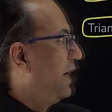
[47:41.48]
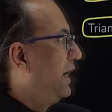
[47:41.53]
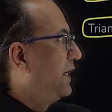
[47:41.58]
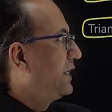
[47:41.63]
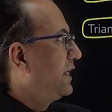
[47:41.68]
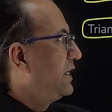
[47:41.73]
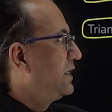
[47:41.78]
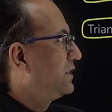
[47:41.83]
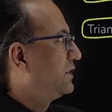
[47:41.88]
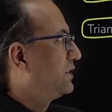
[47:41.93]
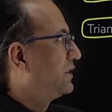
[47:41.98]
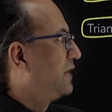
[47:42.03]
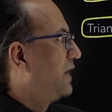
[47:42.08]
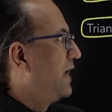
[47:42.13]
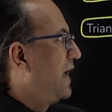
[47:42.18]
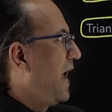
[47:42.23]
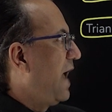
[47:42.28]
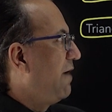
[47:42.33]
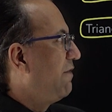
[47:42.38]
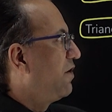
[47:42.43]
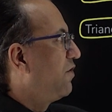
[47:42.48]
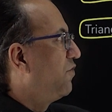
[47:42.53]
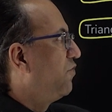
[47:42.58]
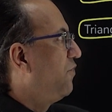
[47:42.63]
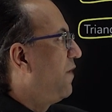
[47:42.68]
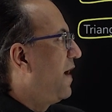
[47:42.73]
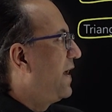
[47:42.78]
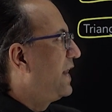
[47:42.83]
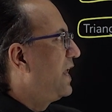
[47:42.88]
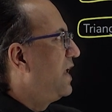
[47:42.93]
it is having
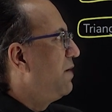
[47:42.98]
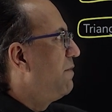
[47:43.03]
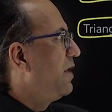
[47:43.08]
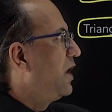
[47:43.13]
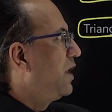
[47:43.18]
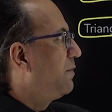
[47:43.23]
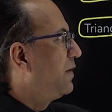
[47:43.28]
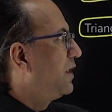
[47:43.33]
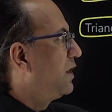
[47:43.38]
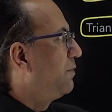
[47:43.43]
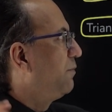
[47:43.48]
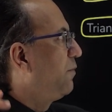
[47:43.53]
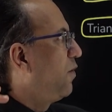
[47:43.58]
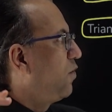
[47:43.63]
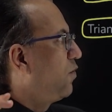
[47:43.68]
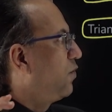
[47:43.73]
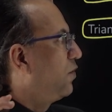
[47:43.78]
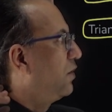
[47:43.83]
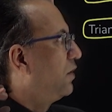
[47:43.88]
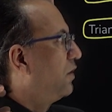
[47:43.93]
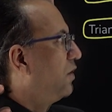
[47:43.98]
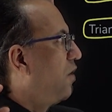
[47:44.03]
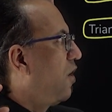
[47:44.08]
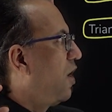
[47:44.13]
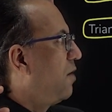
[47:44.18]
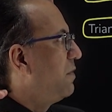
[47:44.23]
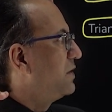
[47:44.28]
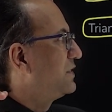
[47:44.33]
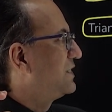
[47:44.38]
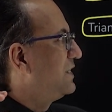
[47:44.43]
very minimal bone
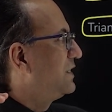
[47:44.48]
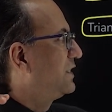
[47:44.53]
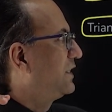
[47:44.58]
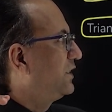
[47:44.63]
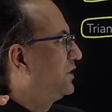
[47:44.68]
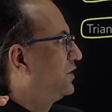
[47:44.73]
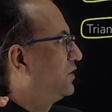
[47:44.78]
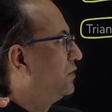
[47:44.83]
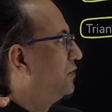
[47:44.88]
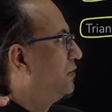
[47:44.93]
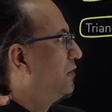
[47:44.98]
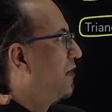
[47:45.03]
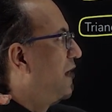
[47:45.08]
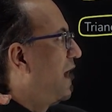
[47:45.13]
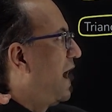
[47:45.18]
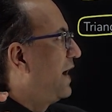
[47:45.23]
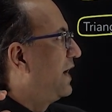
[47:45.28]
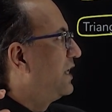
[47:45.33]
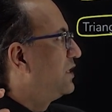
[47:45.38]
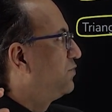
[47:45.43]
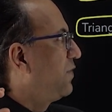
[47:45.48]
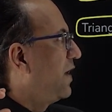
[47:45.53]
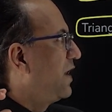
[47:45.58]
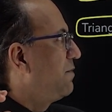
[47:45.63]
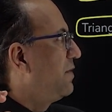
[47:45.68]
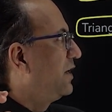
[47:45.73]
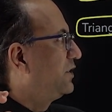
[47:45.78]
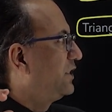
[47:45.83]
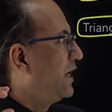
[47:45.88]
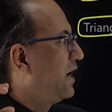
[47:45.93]
or muscle tissue and is very
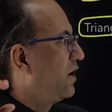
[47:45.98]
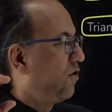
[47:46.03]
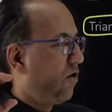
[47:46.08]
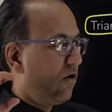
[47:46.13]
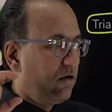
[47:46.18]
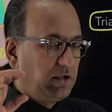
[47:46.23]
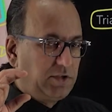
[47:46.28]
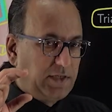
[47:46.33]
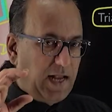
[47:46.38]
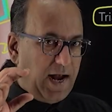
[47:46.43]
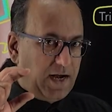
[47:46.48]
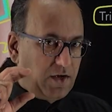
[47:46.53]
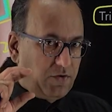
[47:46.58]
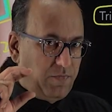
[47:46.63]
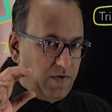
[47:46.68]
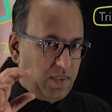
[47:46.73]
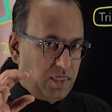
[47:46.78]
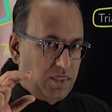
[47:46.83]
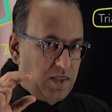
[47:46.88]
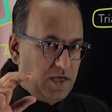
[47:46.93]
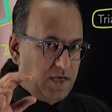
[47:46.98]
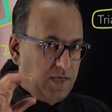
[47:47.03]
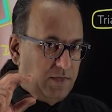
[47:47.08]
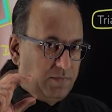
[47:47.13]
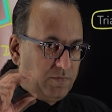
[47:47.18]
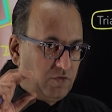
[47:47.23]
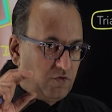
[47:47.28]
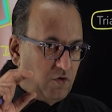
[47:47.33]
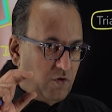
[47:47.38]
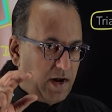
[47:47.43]
much in contact with the
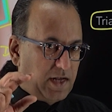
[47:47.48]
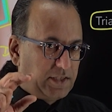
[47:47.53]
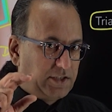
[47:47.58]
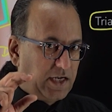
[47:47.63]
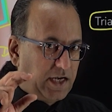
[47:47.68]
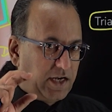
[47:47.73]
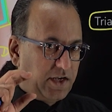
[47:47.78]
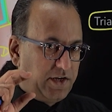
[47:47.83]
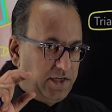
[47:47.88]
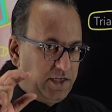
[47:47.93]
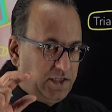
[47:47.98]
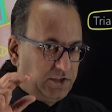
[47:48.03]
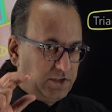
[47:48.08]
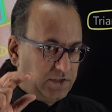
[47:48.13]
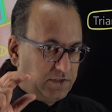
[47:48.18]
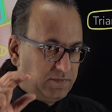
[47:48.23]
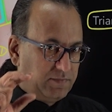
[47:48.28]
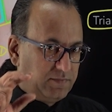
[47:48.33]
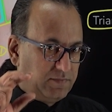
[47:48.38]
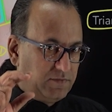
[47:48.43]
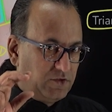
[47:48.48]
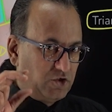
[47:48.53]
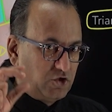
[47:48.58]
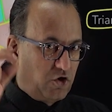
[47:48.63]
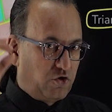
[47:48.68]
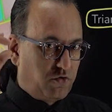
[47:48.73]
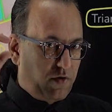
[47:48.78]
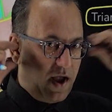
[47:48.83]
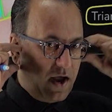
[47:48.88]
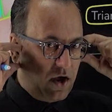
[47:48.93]
thoracic region. So
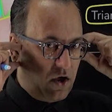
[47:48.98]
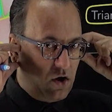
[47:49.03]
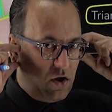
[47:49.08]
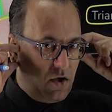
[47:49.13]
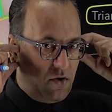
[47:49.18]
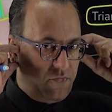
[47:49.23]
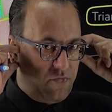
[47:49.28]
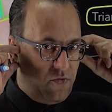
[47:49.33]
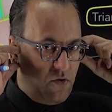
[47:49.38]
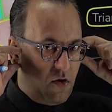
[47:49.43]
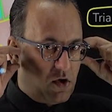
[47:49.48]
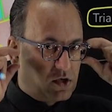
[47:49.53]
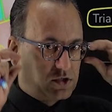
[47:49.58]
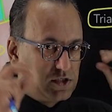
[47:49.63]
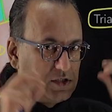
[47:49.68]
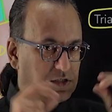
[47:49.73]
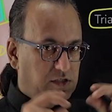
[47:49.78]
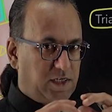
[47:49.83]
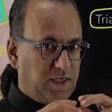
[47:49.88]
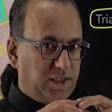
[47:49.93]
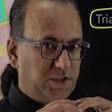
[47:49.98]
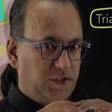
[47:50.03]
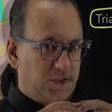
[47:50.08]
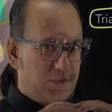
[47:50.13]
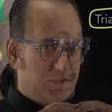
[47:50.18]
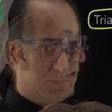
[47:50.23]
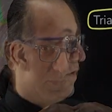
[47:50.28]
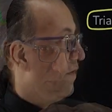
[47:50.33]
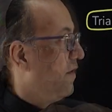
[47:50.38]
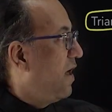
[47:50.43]
triangle of
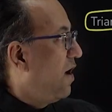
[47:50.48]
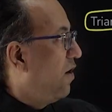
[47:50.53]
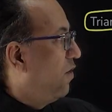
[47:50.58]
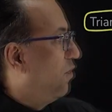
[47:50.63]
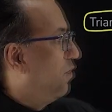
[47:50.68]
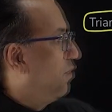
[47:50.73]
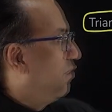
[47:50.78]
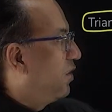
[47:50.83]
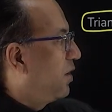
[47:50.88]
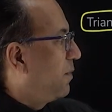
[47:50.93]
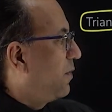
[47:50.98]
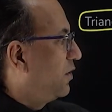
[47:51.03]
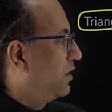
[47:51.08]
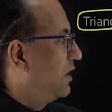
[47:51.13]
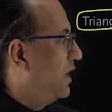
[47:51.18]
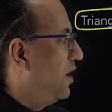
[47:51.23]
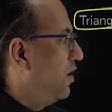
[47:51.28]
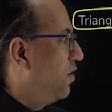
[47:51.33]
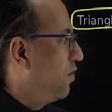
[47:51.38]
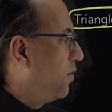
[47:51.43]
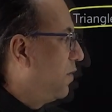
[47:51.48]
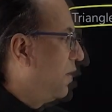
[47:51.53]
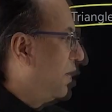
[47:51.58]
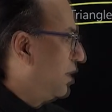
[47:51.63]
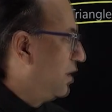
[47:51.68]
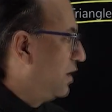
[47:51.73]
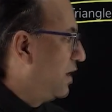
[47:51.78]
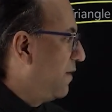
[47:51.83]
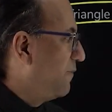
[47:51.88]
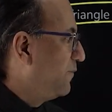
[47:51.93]
auscultation. Now, what about the lower
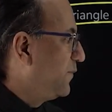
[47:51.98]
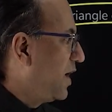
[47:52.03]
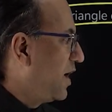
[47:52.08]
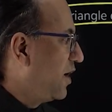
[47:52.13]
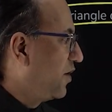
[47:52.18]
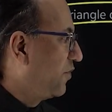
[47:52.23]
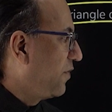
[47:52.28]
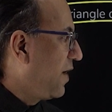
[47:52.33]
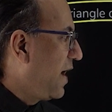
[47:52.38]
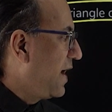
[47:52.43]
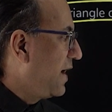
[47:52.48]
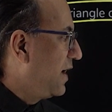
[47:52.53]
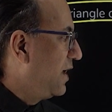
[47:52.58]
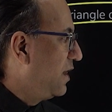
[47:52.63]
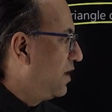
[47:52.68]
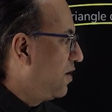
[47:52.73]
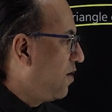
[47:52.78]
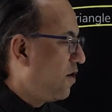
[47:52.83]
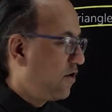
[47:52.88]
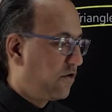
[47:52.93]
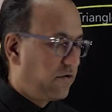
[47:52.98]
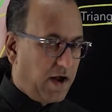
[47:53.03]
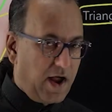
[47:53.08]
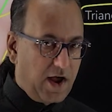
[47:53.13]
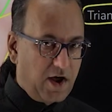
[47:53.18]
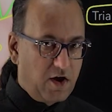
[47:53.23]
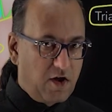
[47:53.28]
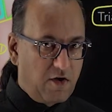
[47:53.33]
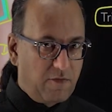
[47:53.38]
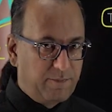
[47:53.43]
lumbar triangle or
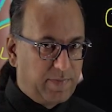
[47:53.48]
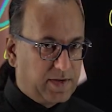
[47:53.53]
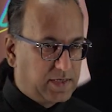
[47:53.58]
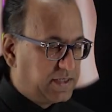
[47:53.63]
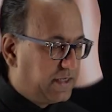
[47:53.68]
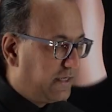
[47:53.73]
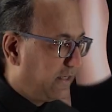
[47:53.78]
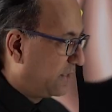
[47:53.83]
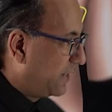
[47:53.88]
triangle of Petit?